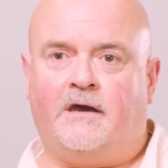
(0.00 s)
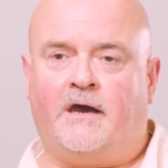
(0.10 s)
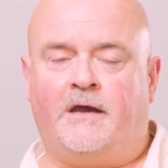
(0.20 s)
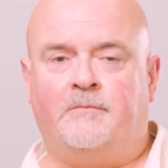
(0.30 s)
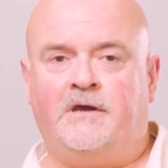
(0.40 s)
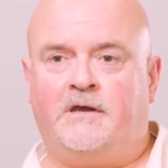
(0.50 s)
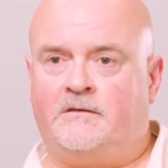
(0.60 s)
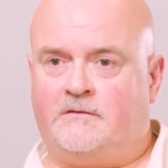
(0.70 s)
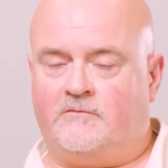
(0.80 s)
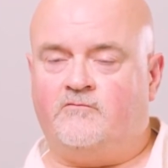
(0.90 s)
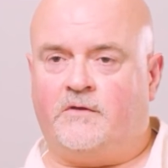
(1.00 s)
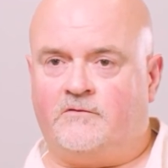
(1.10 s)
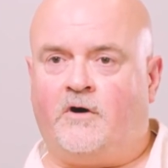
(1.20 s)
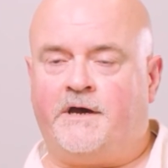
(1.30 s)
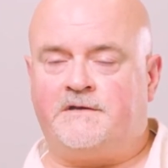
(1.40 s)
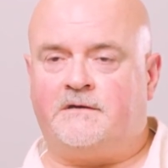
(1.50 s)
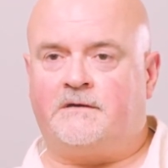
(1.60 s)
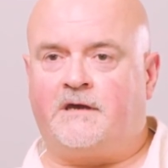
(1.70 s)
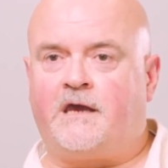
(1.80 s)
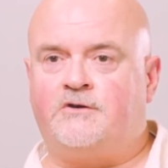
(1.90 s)
And me and the
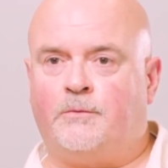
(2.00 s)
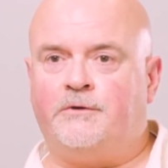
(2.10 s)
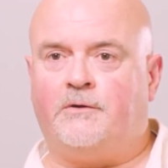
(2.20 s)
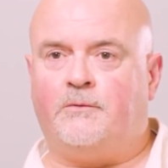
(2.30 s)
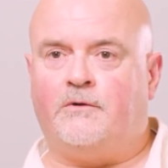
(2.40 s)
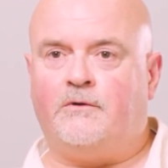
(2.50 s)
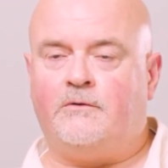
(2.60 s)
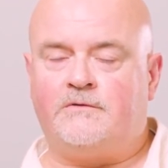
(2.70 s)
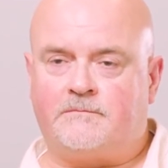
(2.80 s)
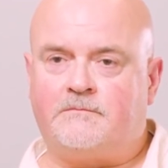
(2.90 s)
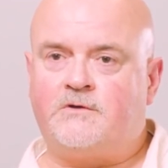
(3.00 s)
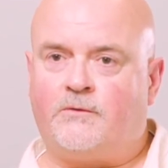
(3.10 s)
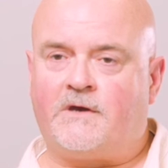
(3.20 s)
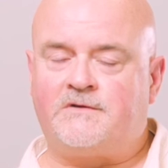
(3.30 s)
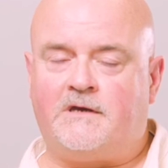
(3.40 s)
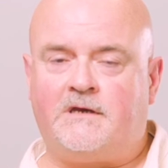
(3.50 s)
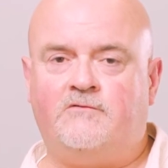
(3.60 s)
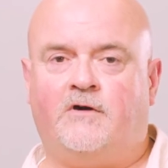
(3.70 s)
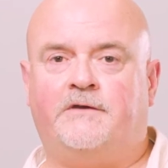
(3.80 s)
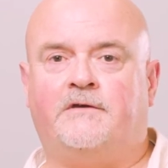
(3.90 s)
writer Keck W, who's a 2000
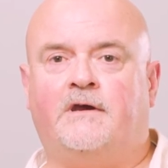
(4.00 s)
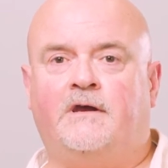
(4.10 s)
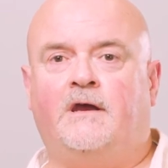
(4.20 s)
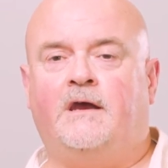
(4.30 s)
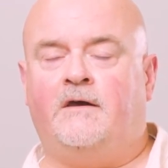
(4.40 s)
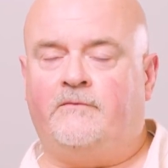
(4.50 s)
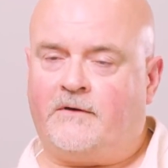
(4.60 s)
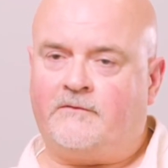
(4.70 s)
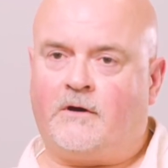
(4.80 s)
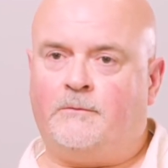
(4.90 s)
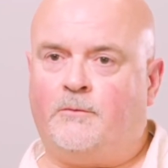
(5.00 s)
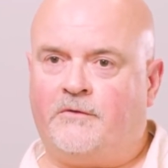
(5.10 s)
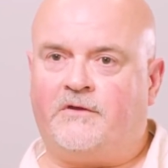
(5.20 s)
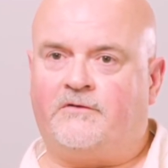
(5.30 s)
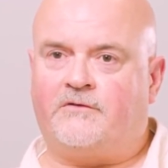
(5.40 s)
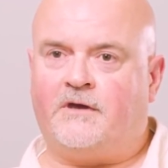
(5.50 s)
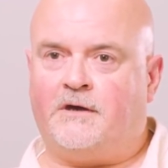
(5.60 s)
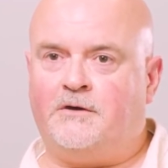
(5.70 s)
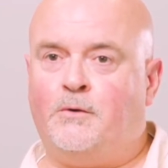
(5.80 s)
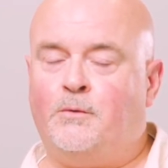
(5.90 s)
AD writer, have come up with this
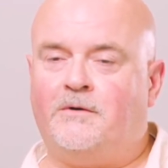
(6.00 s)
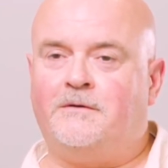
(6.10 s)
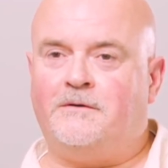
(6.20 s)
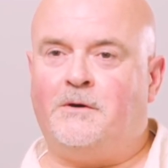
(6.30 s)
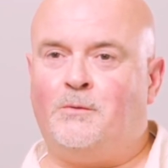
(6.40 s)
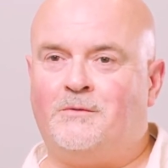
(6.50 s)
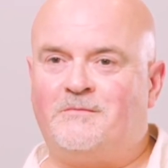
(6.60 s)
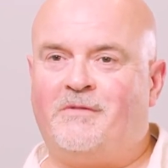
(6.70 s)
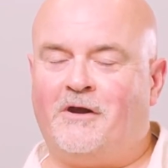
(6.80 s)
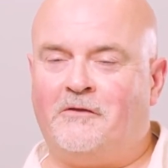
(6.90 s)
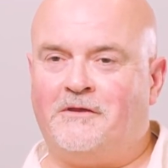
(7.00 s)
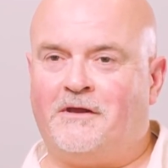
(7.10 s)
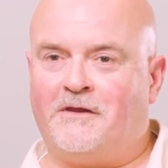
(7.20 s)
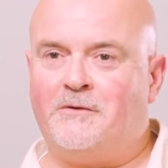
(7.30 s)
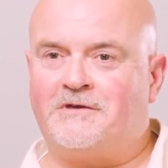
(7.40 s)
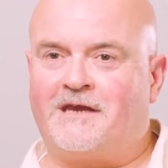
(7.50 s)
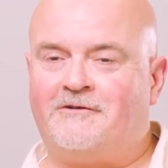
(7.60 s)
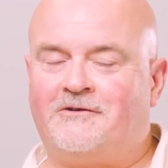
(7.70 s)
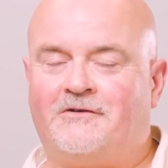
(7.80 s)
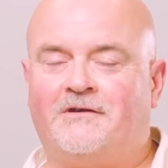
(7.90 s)
new spin on those
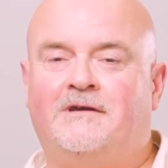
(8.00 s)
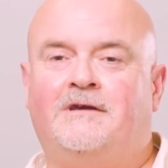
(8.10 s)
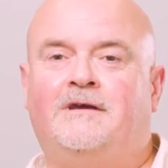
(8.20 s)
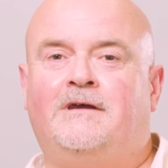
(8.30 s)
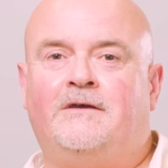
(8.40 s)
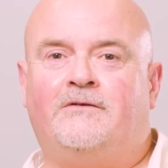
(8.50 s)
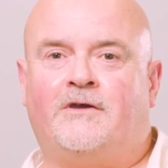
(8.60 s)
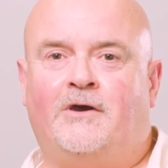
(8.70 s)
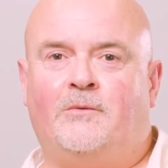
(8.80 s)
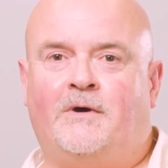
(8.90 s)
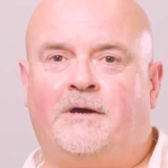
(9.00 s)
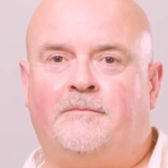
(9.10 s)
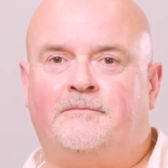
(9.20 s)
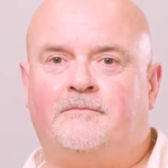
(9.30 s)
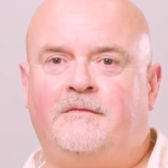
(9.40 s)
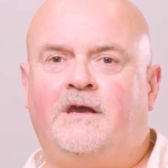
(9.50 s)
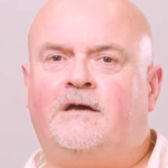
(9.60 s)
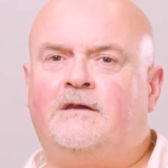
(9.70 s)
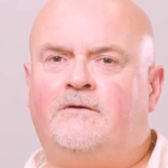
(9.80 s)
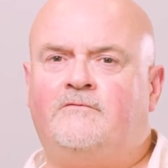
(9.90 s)
characters. So
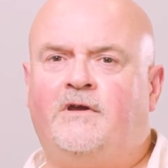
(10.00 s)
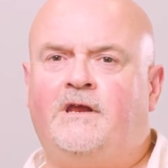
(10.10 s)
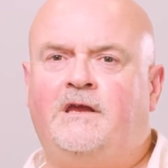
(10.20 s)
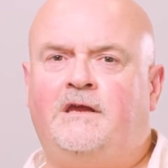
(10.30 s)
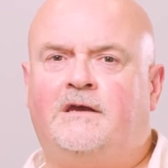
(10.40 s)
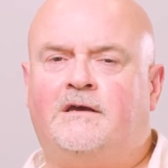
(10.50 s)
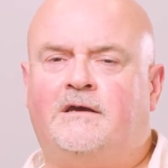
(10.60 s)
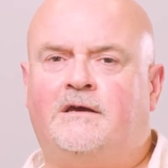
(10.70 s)
I don't really